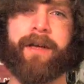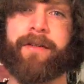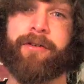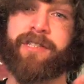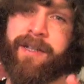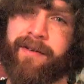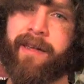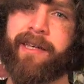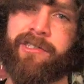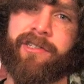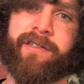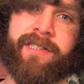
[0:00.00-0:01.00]
Their
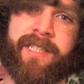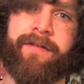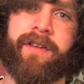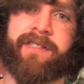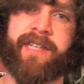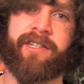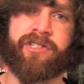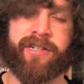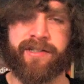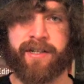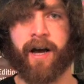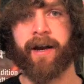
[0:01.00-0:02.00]
civilization
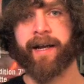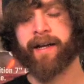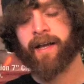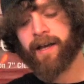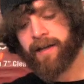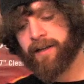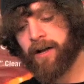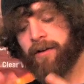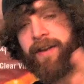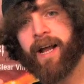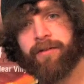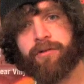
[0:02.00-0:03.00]
is dawning.
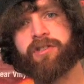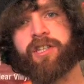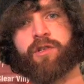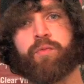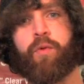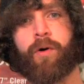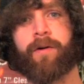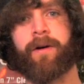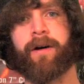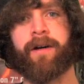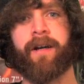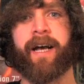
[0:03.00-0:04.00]
Now there's this
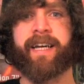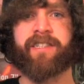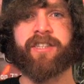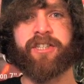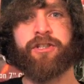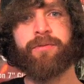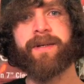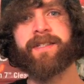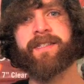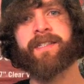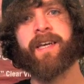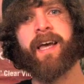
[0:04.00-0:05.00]
war against the
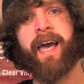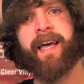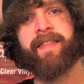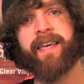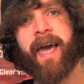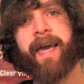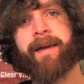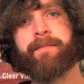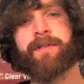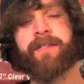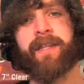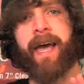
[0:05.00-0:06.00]
humans and the
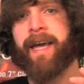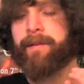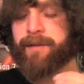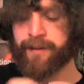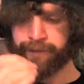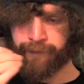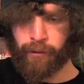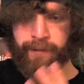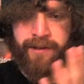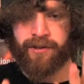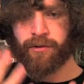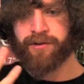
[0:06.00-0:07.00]
apes. The apes have formed
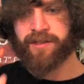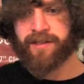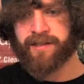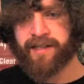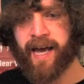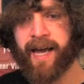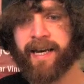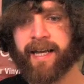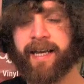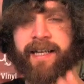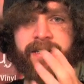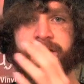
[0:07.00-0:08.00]
this whole
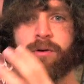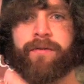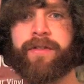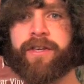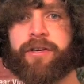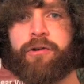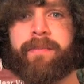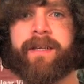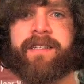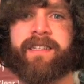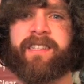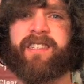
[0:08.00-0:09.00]
society, and so have the
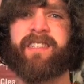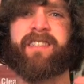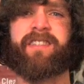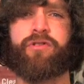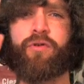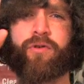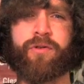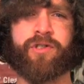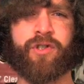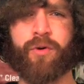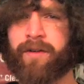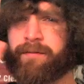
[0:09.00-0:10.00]
humans. It's just
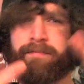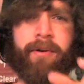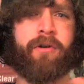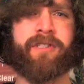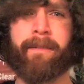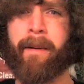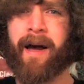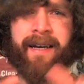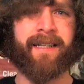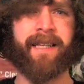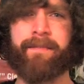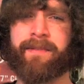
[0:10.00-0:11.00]
sort of
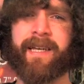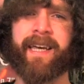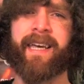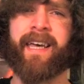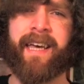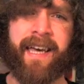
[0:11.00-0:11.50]
post-apocalyptic,